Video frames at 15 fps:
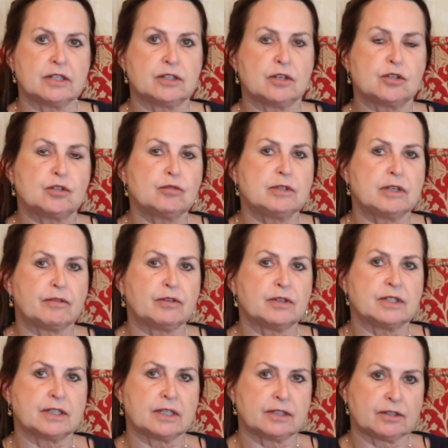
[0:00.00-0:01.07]
is the two
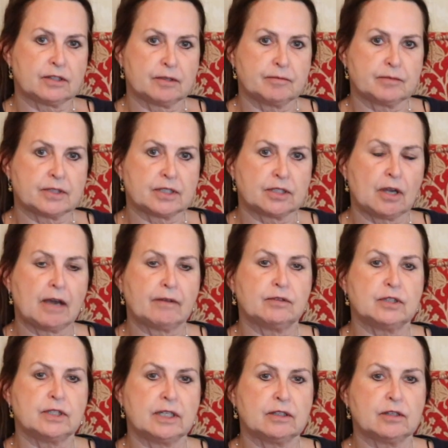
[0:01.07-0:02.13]
different systems. You have
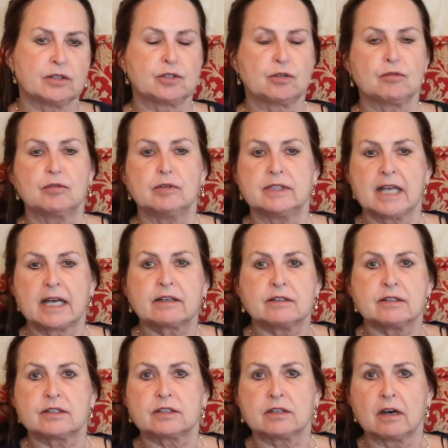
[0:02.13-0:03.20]
the so-called
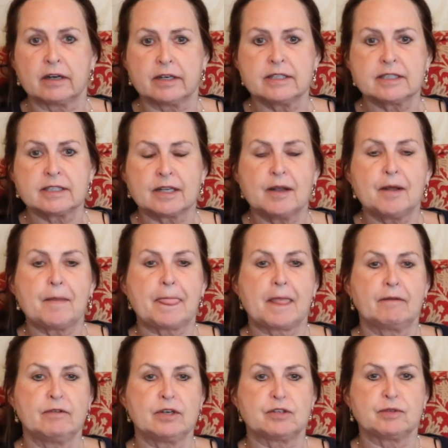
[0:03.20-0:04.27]
Deccan stars,
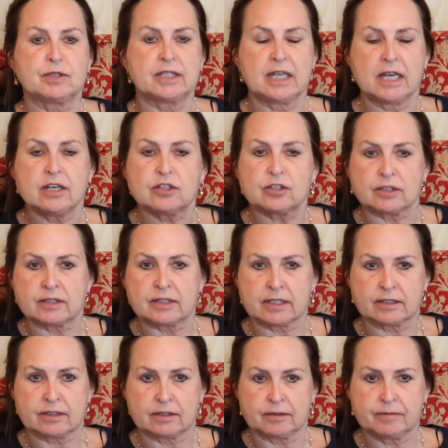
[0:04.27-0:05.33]
which was the ancient
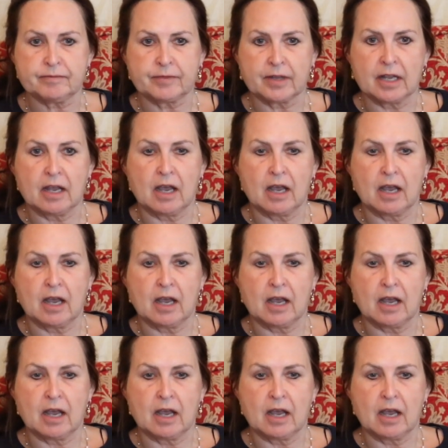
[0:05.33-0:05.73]
system,